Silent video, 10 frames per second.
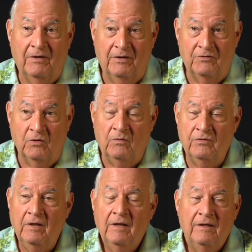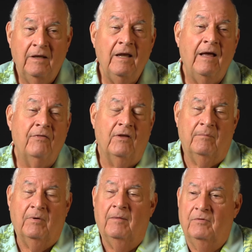Georgia. In Georgia? Yes. Yeah, I think
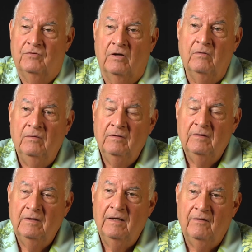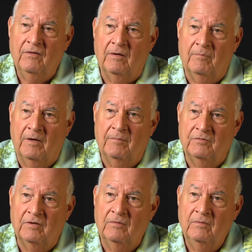yeah, probably in so. Georgia. Yeah, I think probably
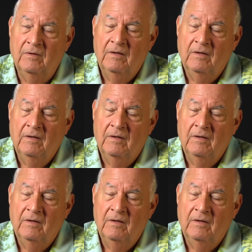so.